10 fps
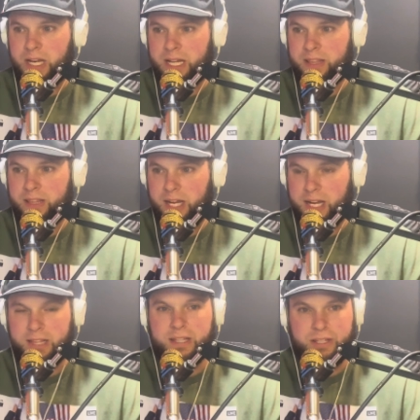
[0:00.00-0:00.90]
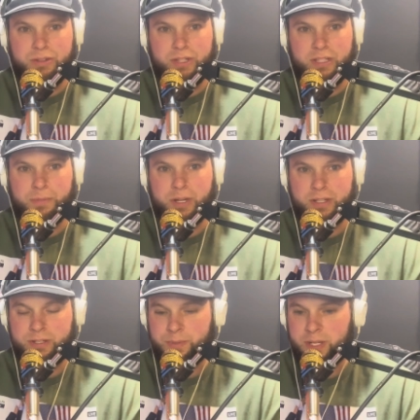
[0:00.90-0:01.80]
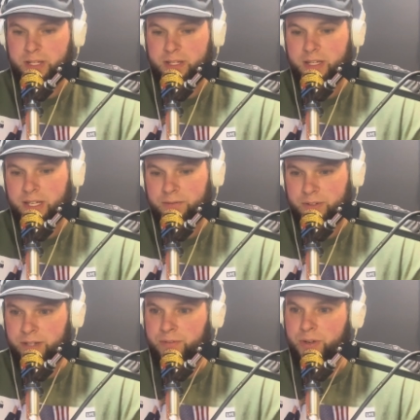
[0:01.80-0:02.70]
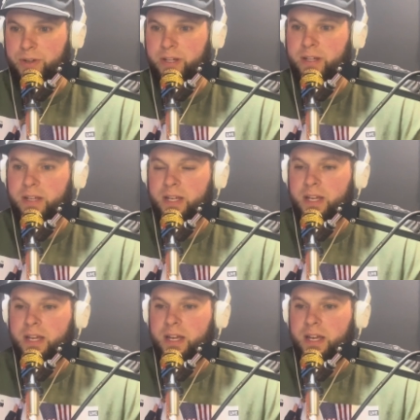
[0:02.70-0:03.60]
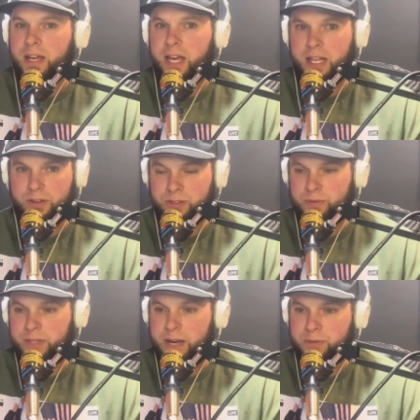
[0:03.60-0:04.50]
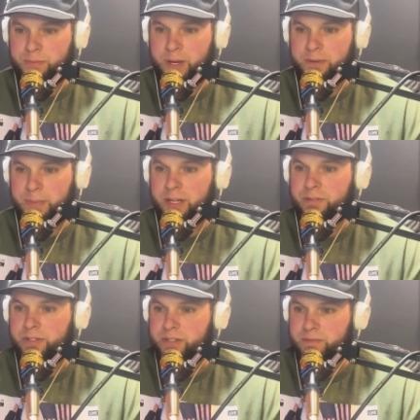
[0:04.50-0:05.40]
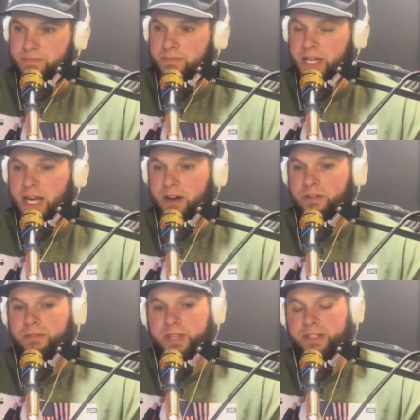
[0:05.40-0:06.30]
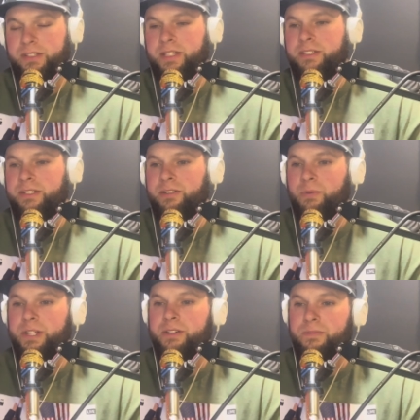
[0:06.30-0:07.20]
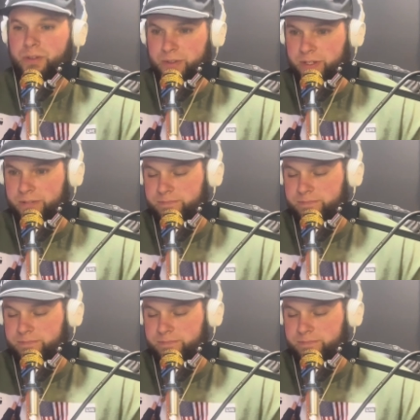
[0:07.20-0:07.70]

I I think you need to participate in in voting, and those that was my main reason. Now, things to consider when you're voting.